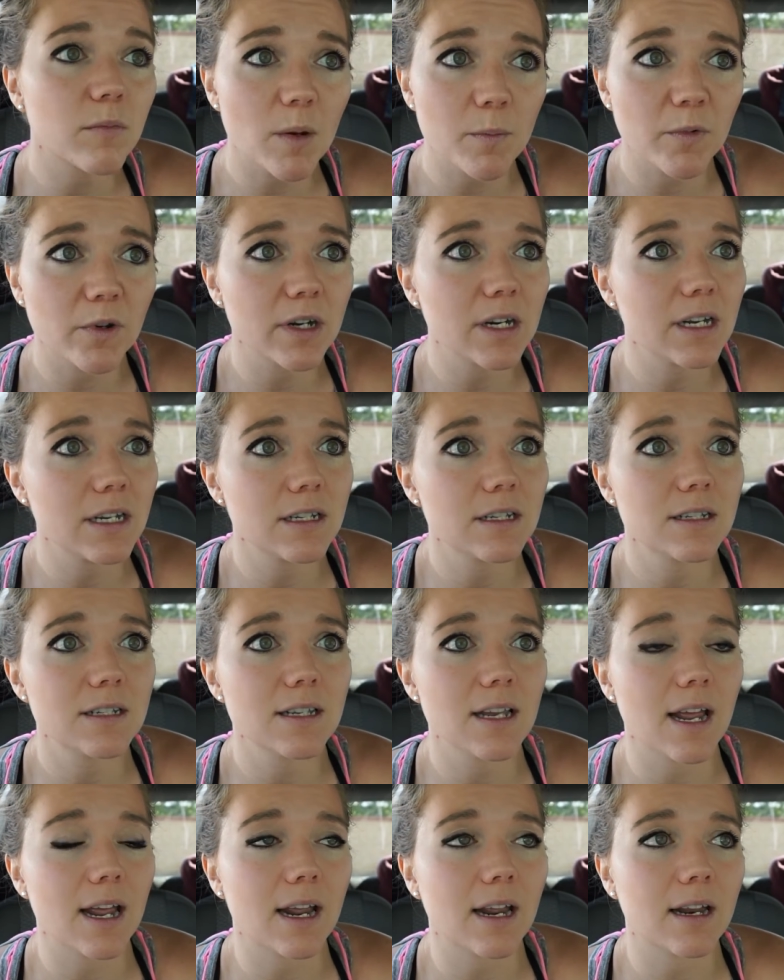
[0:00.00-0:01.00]

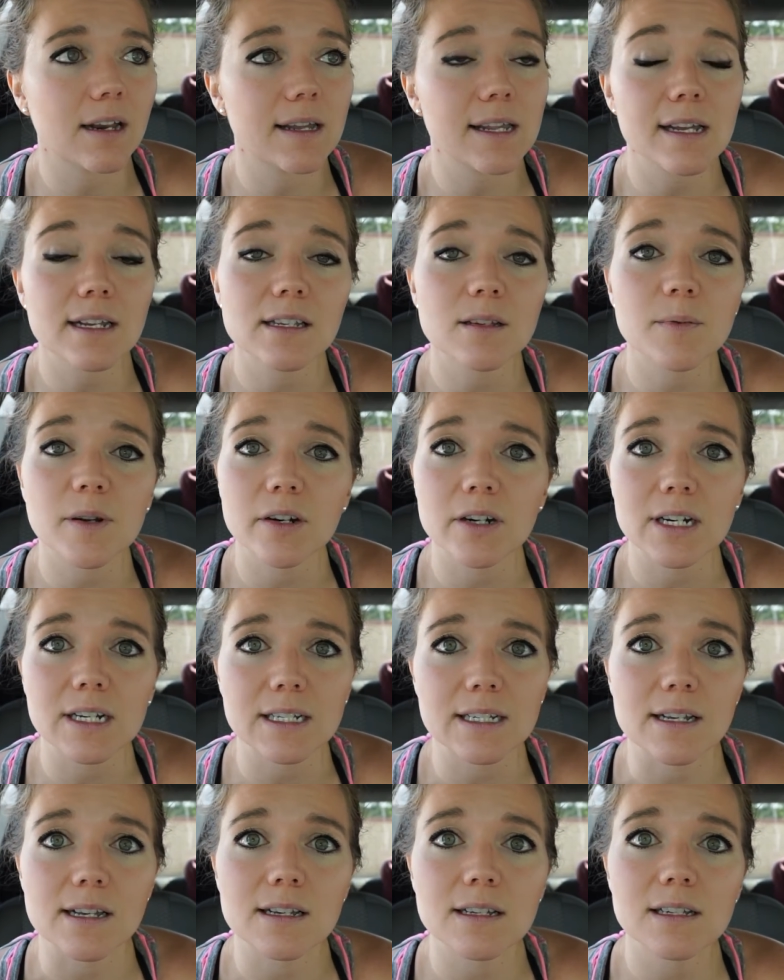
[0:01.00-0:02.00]
memories and the
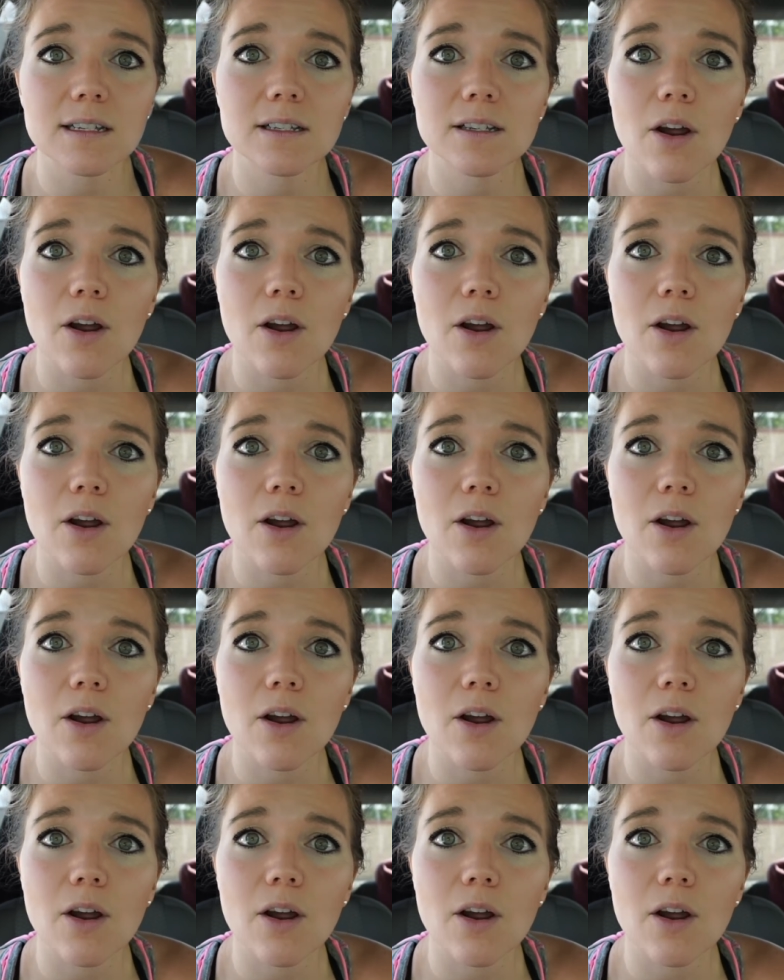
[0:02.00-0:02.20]
experiences.